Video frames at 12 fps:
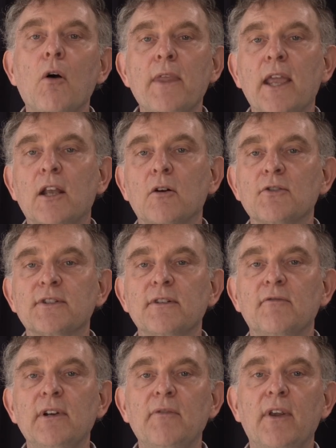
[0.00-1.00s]
on their costs
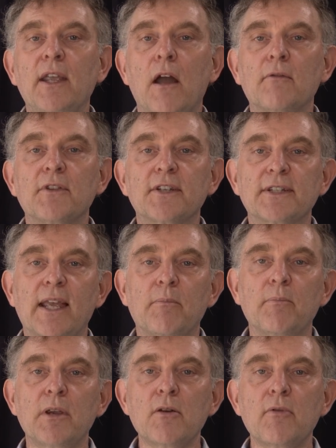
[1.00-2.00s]
of living over the
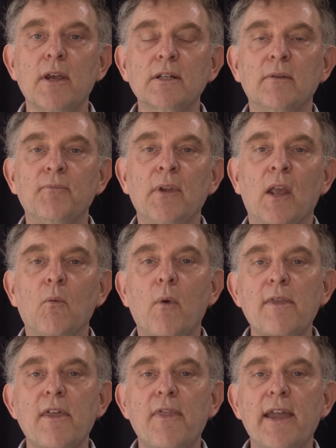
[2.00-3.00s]
same period,
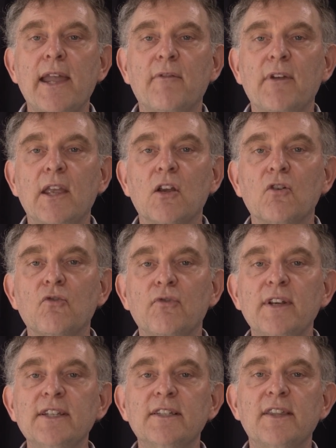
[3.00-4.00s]
whether they have
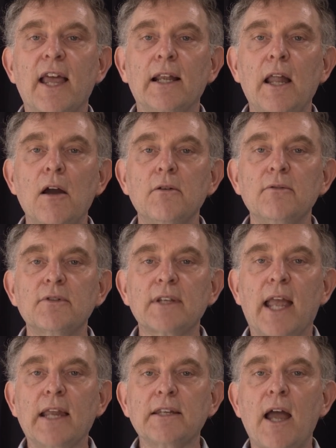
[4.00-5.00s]
increased their loans
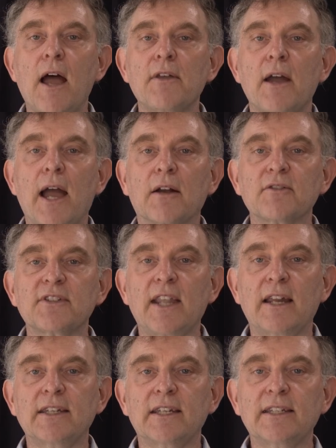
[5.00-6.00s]
and other
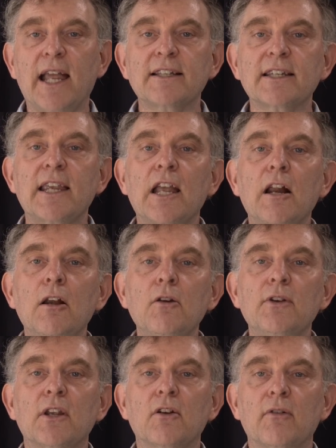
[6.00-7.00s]
outstanding debts,
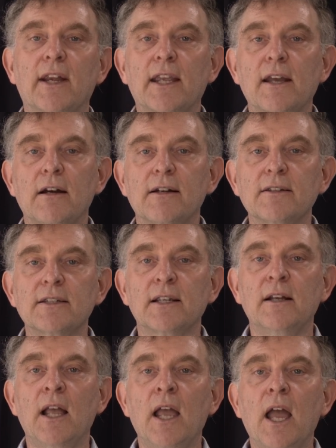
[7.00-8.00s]
including credit cards,
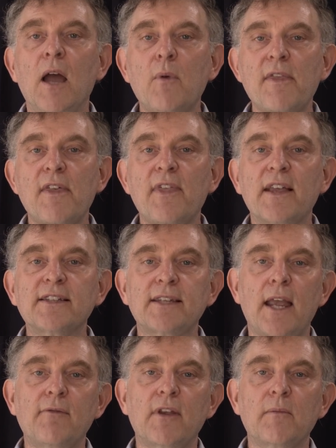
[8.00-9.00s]
and whether they're
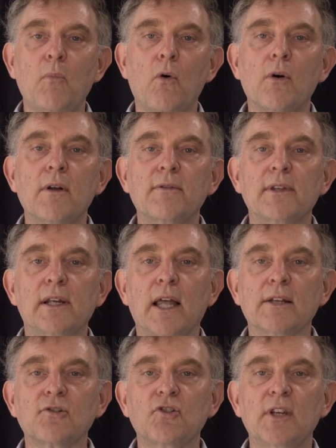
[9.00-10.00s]
saving more than
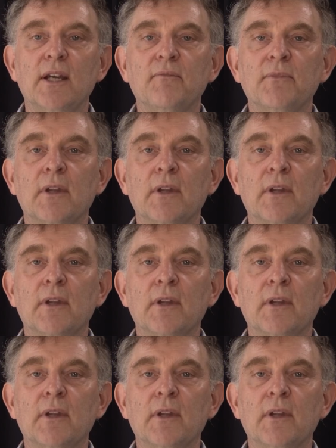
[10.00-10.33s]
last year.